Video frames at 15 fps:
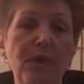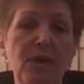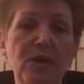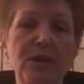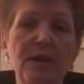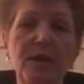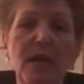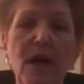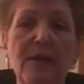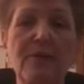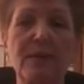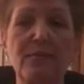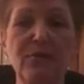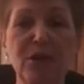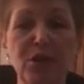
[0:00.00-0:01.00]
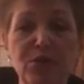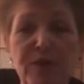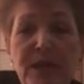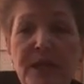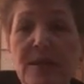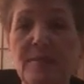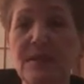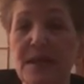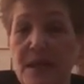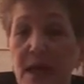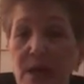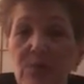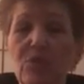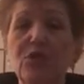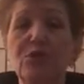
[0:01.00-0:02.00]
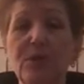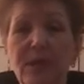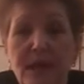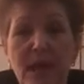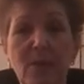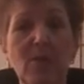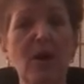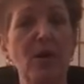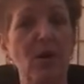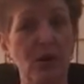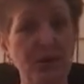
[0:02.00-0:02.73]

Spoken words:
because a lot of the British mediums, and I will do it that way